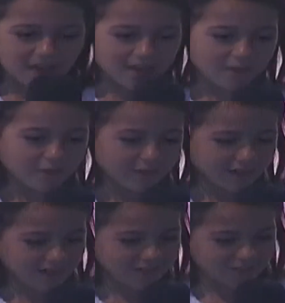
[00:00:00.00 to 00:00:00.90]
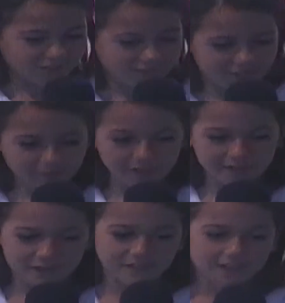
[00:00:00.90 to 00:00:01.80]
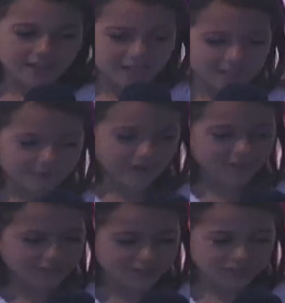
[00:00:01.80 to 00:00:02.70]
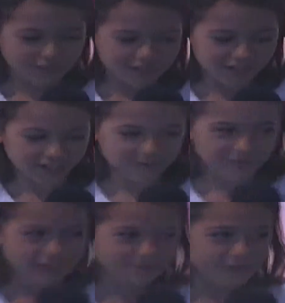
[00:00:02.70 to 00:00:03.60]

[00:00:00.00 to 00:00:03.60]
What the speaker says: When he told his brothers couldn't even speak